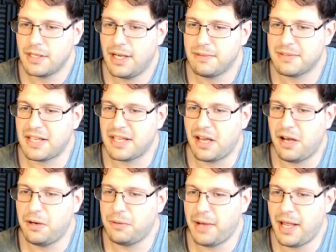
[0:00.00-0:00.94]
I was like,
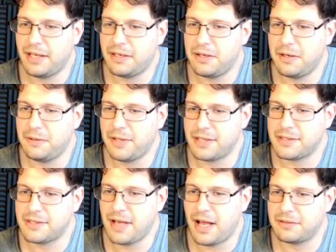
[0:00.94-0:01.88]
oh wait, no,
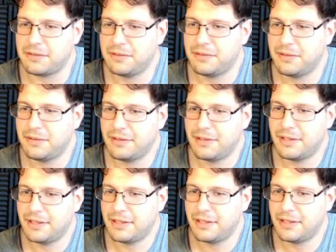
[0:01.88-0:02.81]
that's not
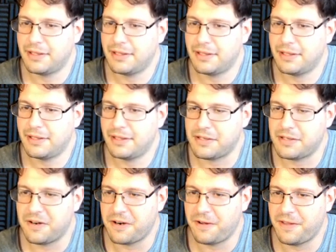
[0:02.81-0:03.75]

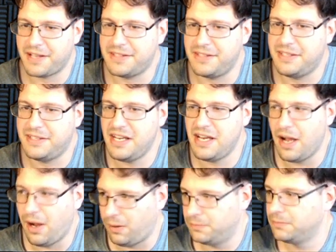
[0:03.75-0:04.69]
Toto, that's
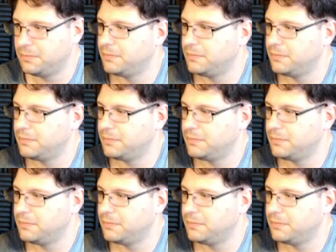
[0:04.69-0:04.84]
Dio.